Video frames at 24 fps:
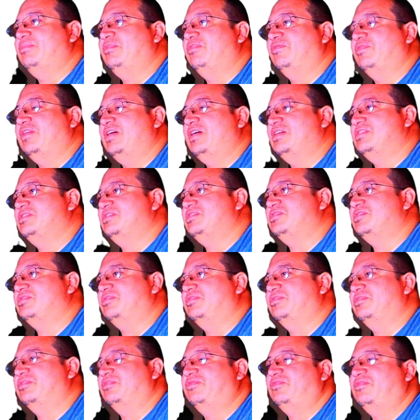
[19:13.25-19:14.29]
devices
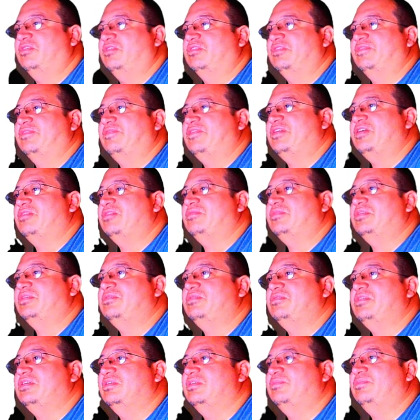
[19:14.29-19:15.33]
on the far left arrow,
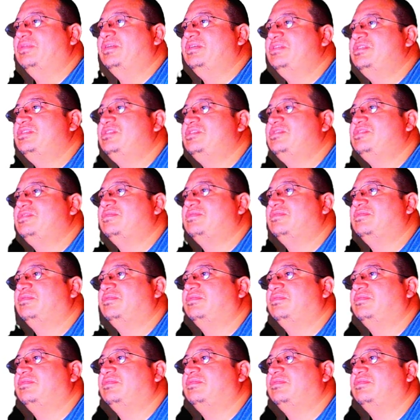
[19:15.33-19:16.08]
hit paste.